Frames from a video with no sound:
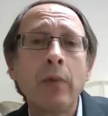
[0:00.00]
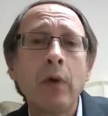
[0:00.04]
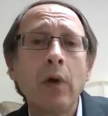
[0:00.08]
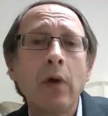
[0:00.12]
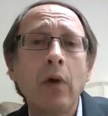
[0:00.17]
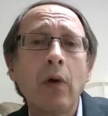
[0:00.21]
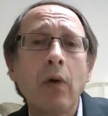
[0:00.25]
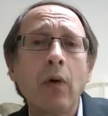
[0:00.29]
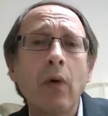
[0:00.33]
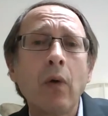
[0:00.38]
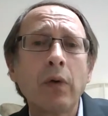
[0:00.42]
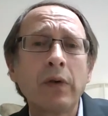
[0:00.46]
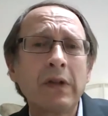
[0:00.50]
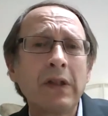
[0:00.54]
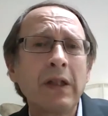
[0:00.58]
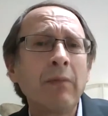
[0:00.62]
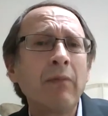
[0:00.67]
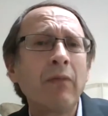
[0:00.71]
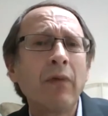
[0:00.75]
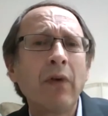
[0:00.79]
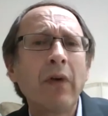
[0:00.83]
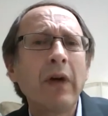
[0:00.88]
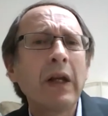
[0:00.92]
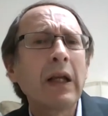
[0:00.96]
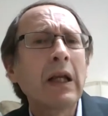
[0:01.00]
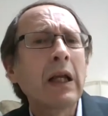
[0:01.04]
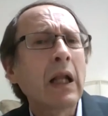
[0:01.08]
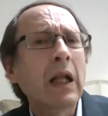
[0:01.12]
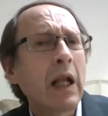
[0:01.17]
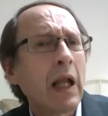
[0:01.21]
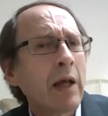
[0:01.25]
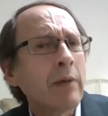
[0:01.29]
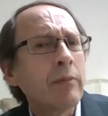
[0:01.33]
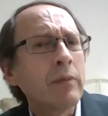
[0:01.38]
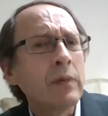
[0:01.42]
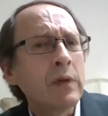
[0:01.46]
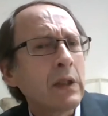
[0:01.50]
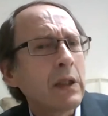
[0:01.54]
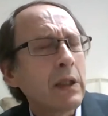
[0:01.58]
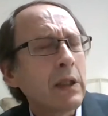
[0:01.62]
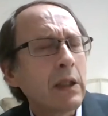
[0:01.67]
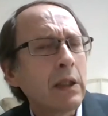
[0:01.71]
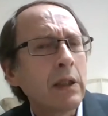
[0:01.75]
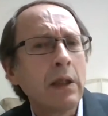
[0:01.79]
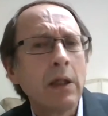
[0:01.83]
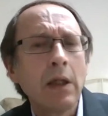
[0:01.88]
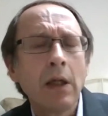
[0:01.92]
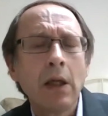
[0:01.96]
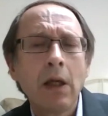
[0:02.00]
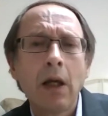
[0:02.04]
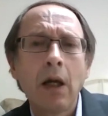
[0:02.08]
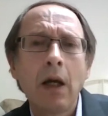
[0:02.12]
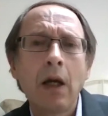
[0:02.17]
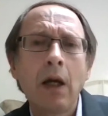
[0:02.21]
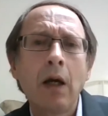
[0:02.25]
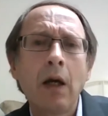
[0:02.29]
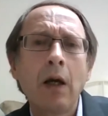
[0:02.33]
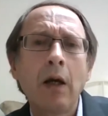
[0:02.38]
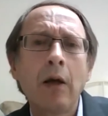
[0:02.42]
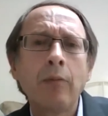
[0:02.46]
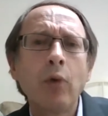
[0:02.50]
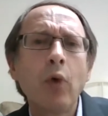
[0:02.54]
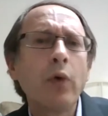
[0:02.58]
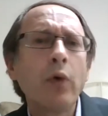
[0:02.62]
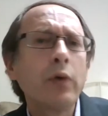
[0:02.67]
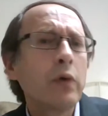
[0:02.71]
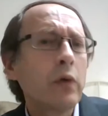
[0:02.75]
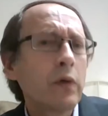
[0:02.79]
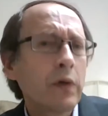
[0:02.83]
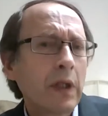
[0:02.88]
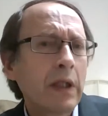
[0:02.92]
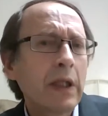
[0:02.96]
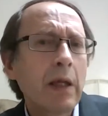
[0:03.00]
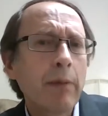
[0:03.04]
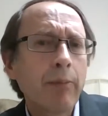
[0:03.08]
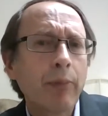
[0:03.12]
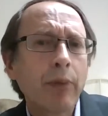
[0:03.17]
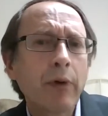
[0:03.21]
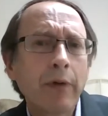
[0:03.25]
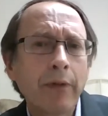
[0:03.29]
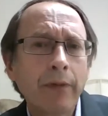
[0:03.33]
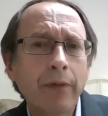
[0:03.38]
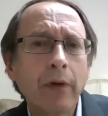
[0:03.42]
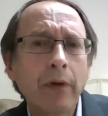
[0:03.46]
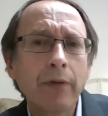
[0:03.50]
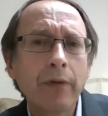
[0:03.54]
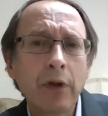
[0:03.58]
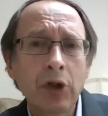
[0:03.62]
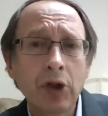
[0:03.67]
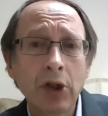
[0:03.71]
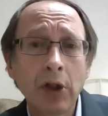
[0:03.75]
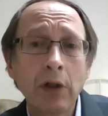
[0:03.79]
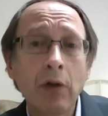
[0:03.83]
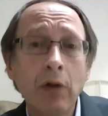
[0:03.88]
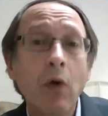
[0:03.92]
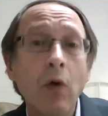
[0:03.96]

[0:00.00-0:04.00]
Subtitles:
or seem very clumsy, or using their peripheral vision,